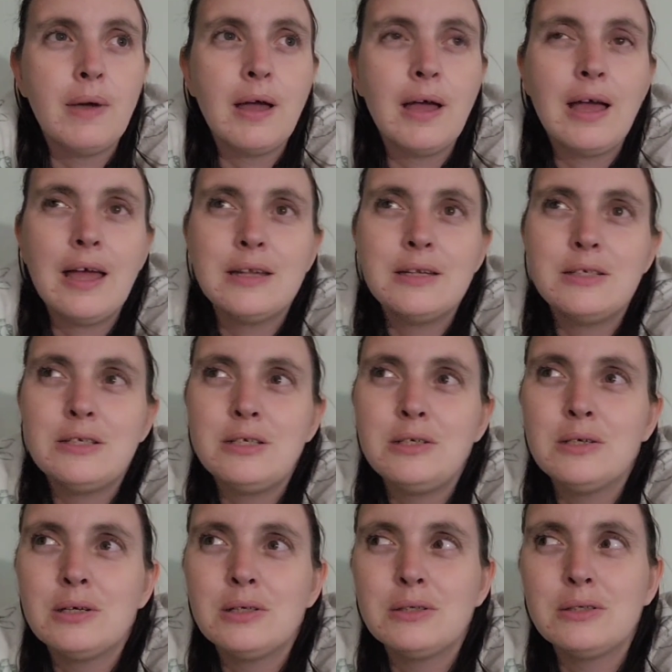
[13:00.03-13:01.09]
And she
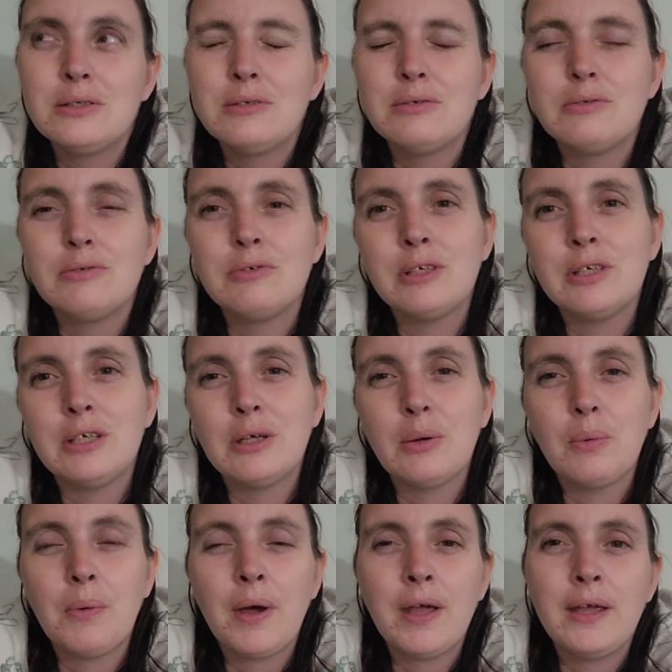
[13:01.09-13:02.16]
doesn't really
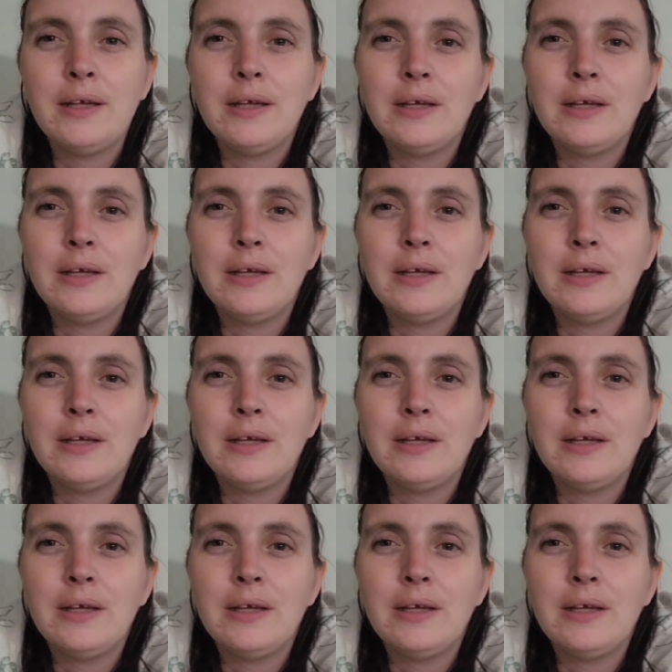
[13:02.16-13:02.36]
quite